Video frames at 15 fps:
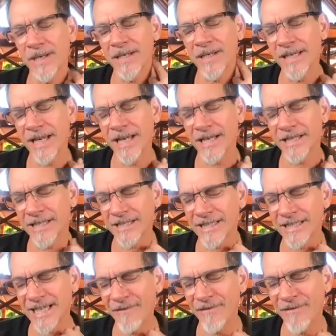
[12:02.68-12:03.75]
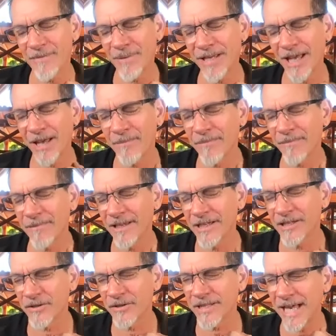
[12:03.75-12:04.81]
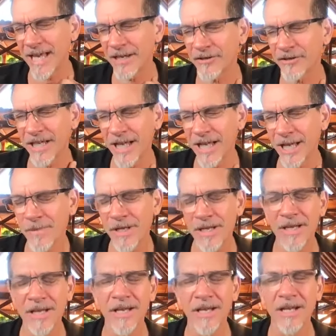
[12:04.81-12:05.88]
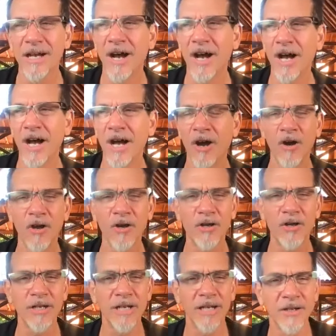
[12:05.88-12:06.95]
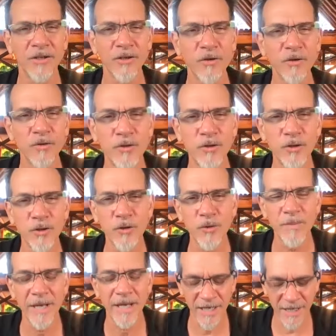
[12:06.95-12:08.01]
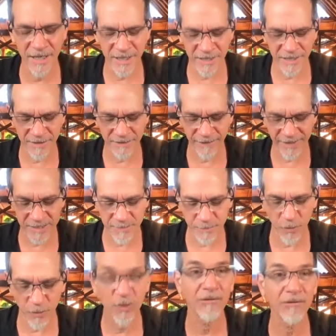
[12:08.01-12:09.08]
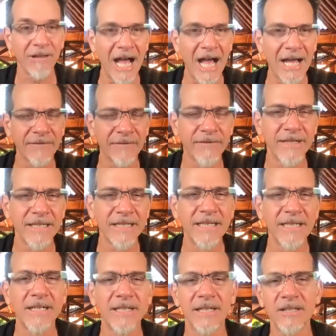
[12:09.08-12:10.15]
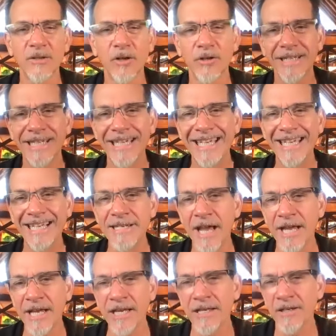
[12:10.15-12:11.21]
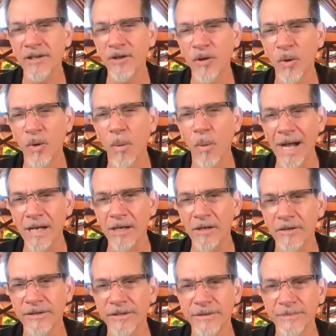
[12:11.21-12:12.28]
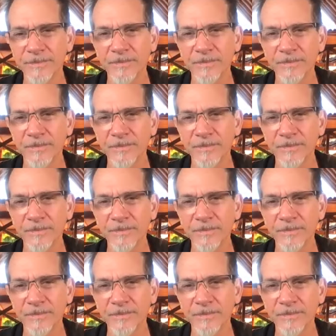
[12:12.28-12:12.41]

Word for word: Monday nights at 7 p.m. Eastern Standard Time uh, on uh, YouTube and Facebook Live. It's called the Ignite Your Wild.